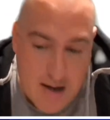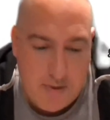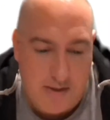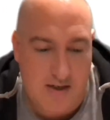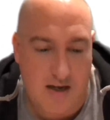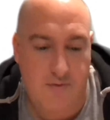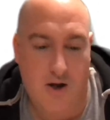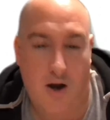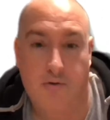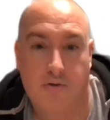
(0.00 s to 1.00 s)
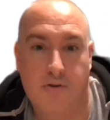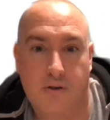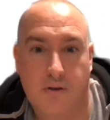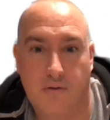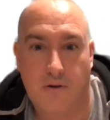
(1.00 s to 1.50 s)
Maybe Steve
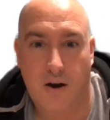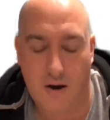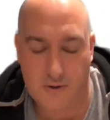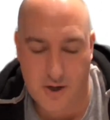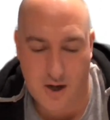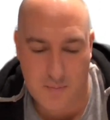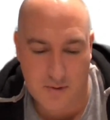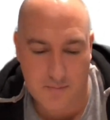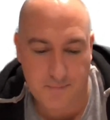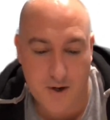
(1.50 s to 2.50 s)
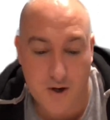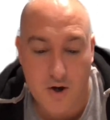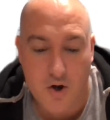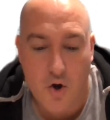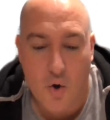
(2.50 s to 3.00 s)
Jones, right, our chairman.
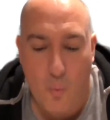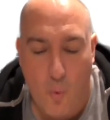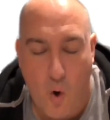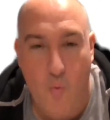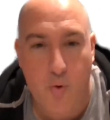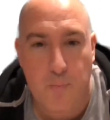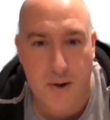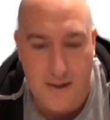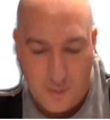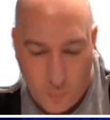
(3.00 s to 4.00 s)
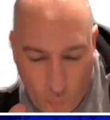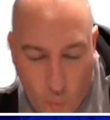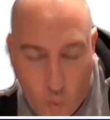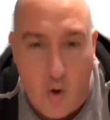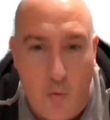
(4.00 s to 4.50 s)
What would be
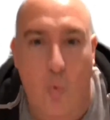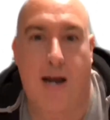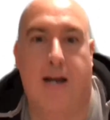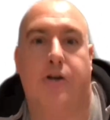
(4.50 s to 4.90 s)
one